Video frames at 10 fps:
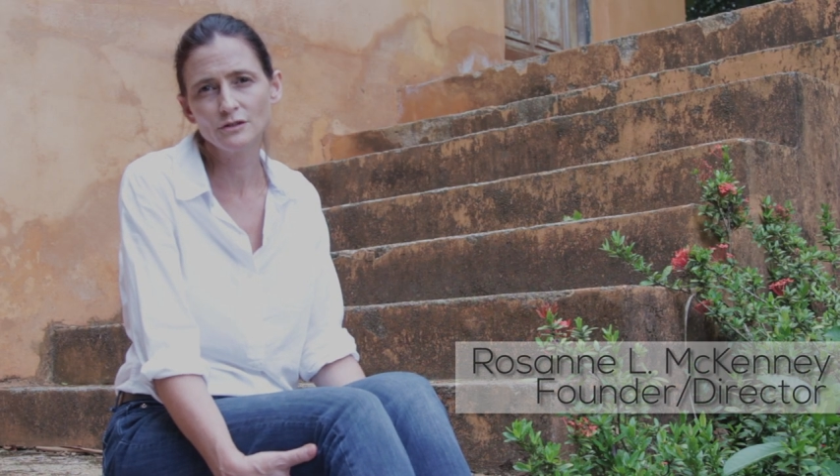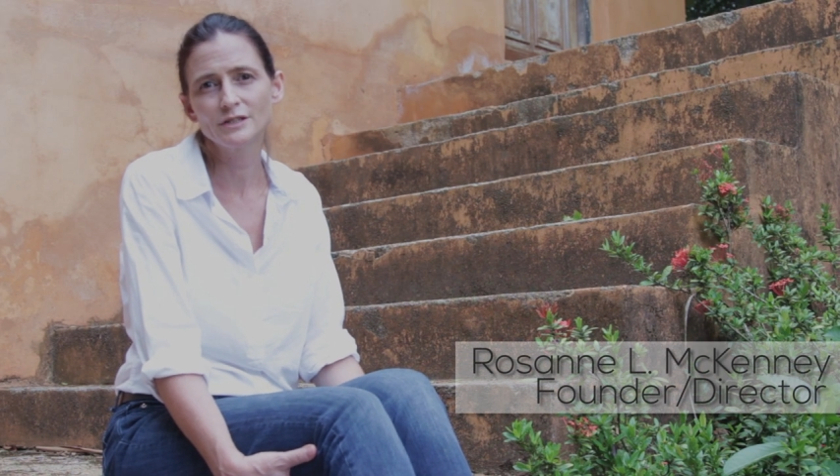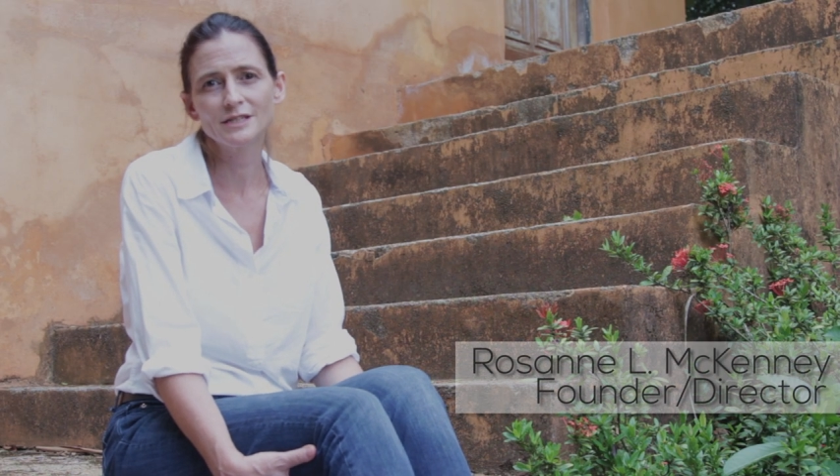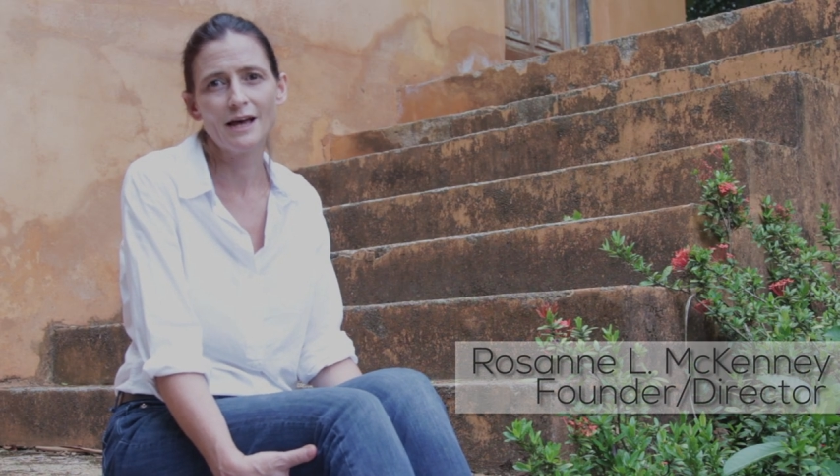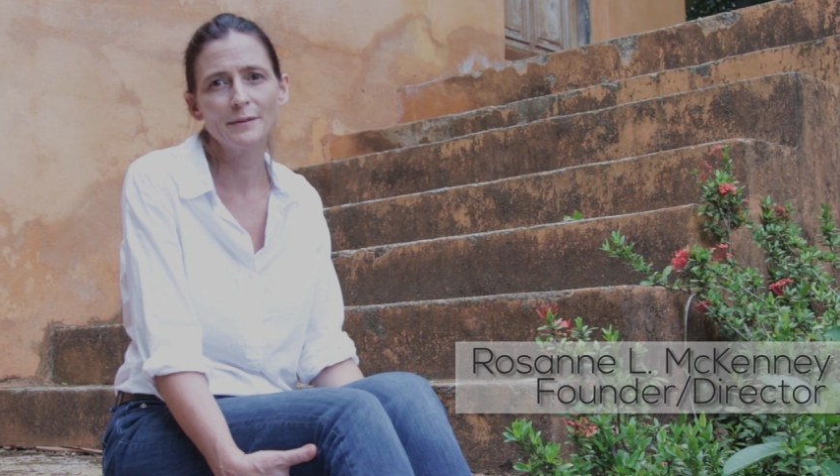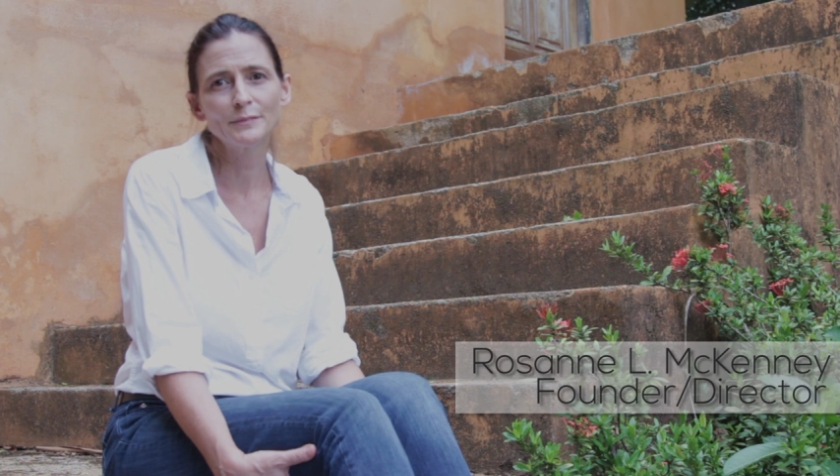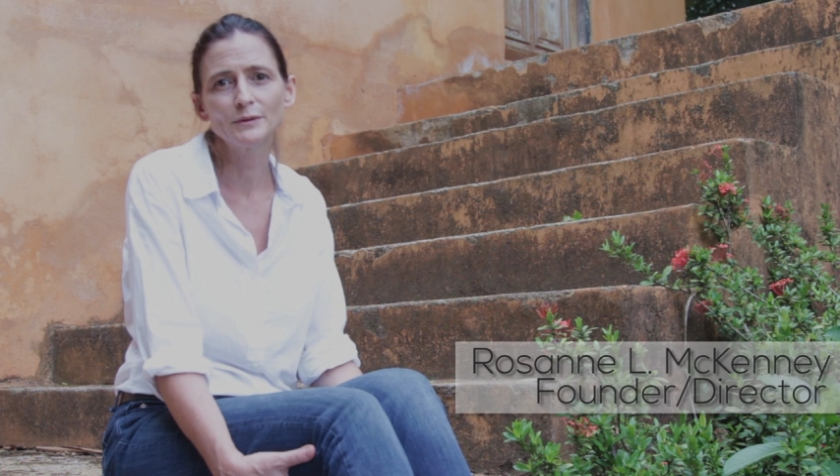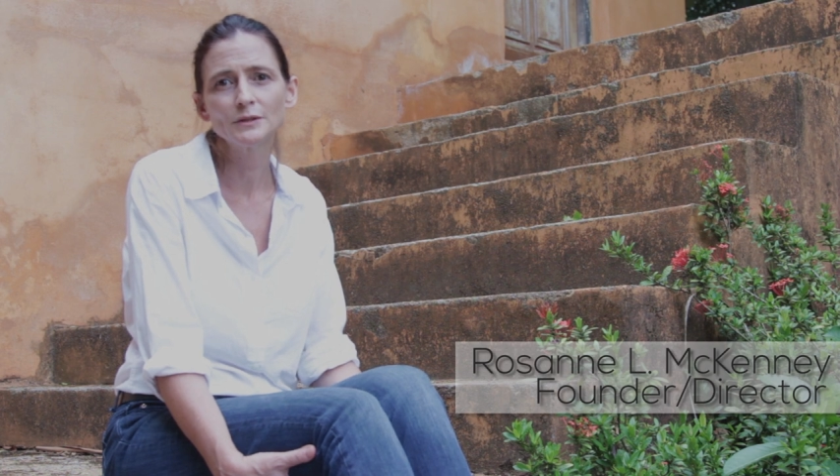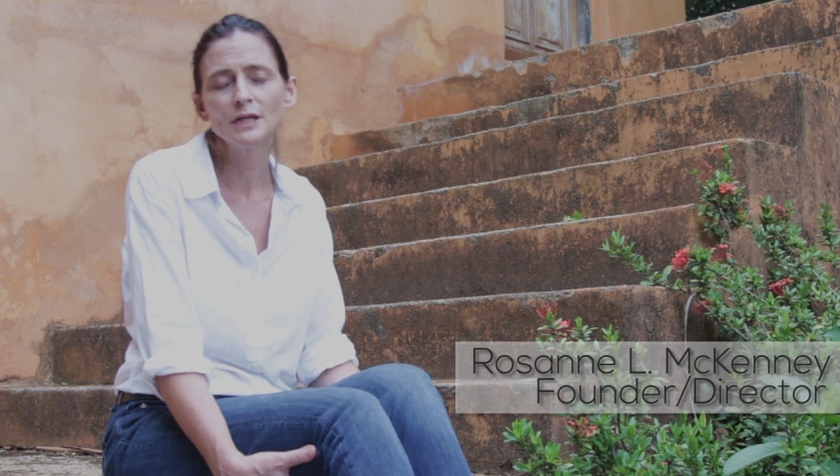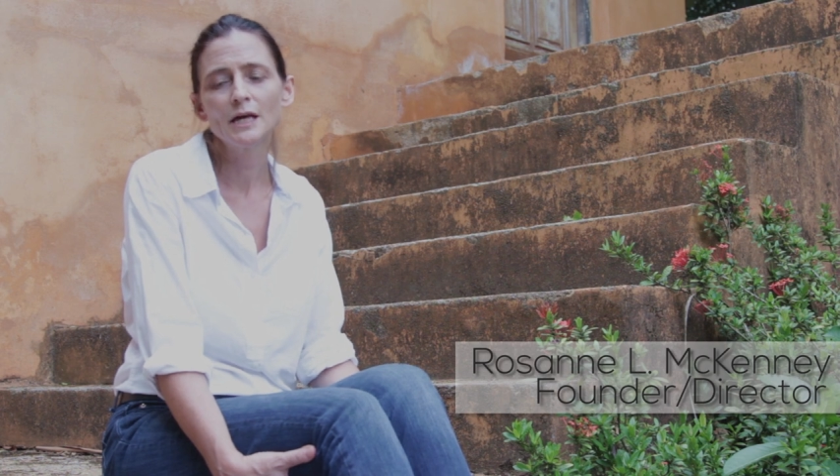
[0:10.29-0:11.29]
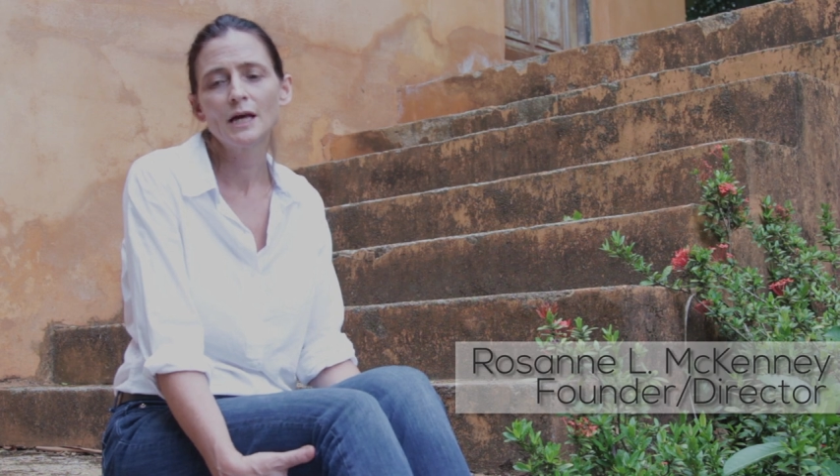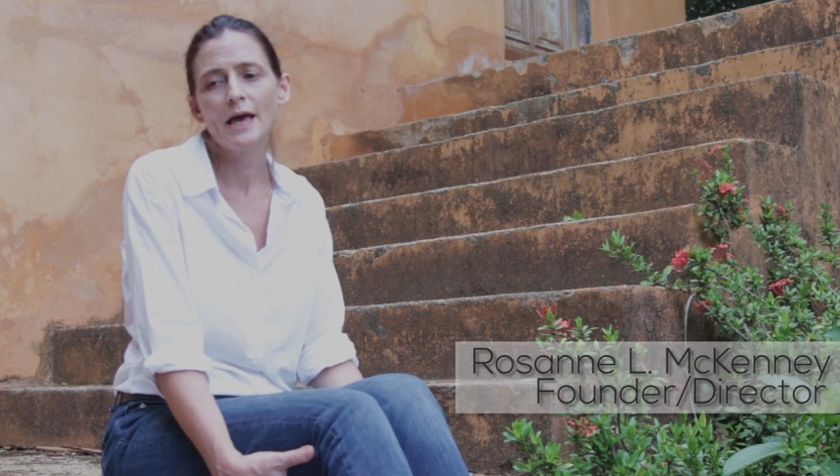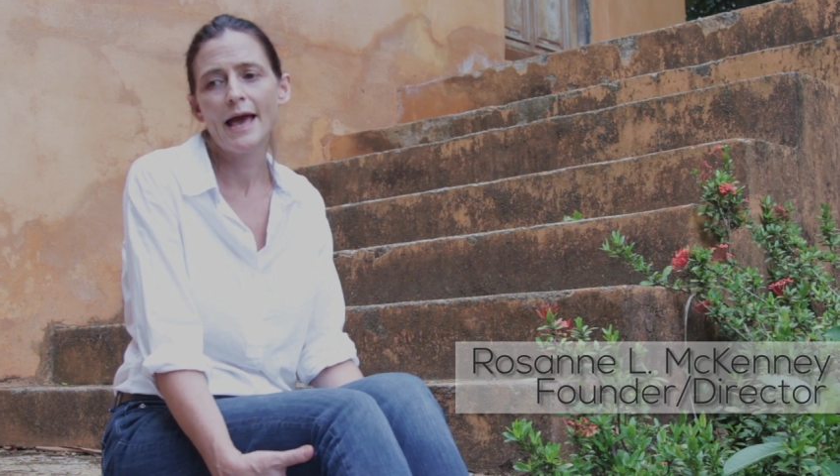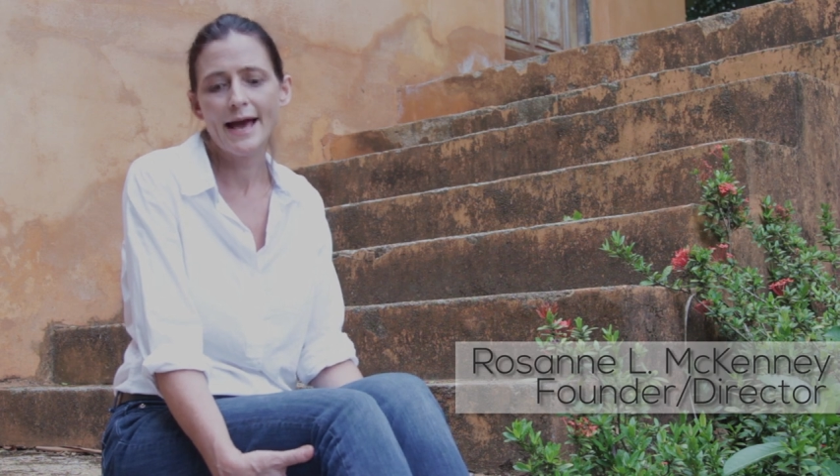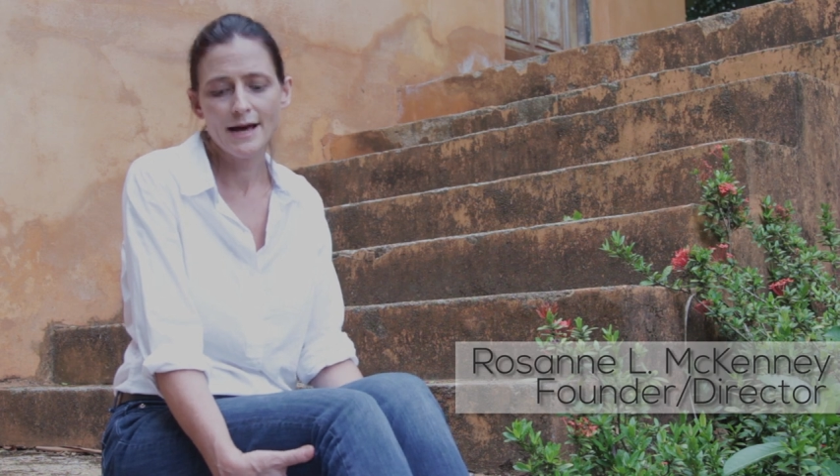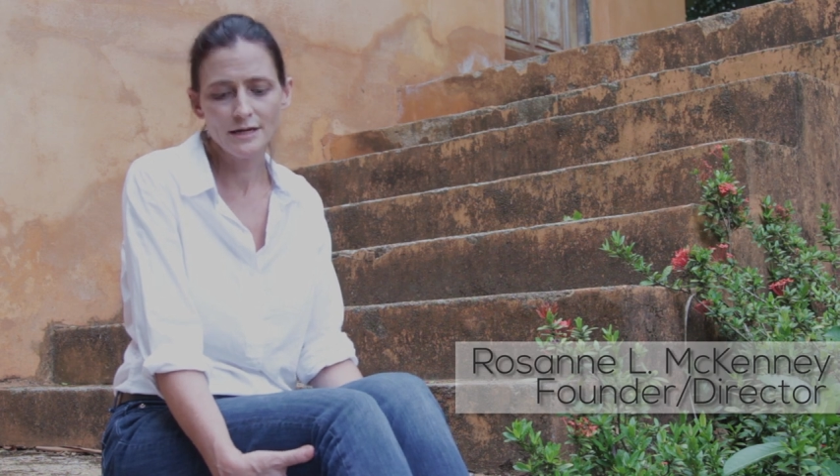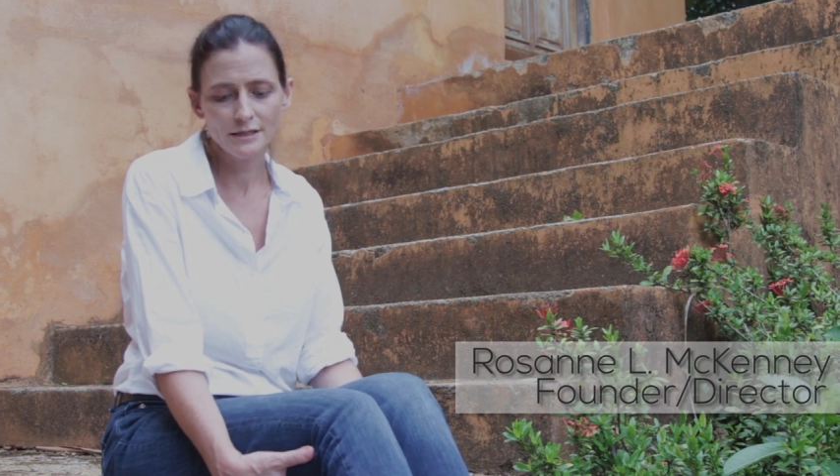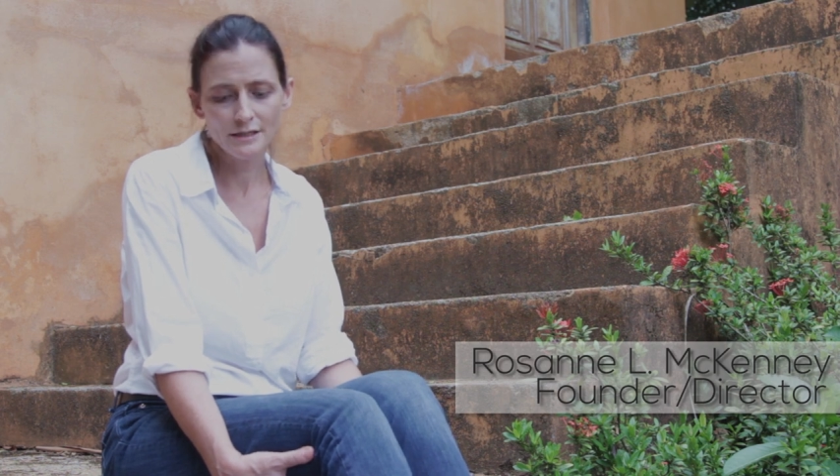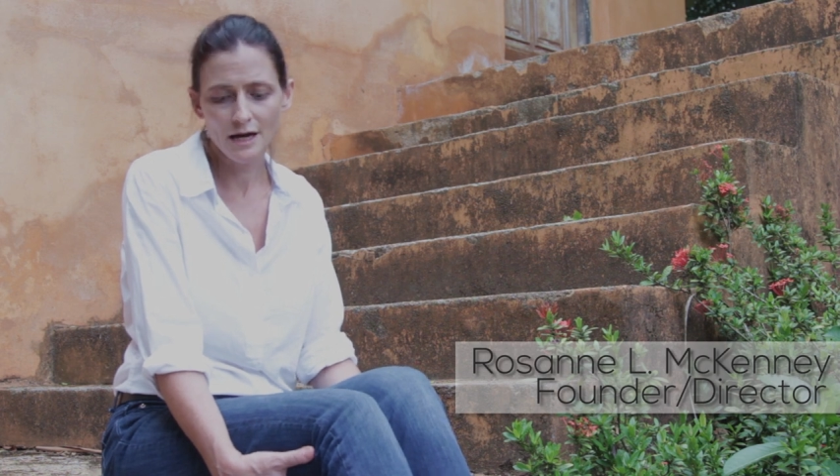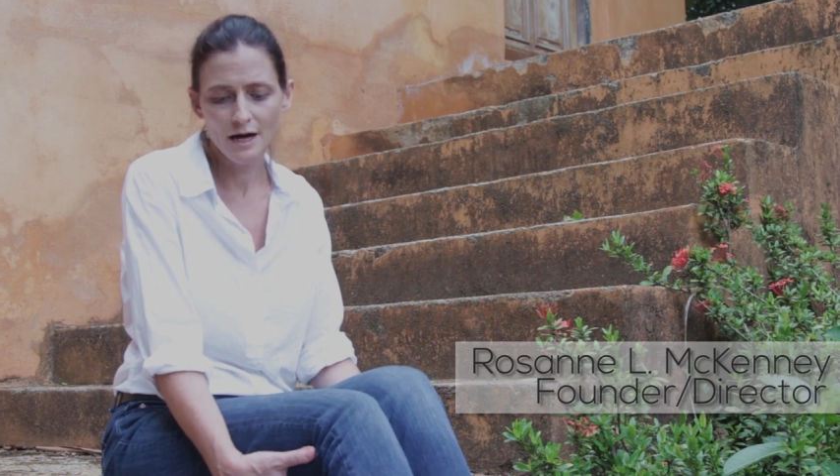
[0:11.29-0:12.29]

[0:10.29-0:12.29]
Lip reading: to disciple, and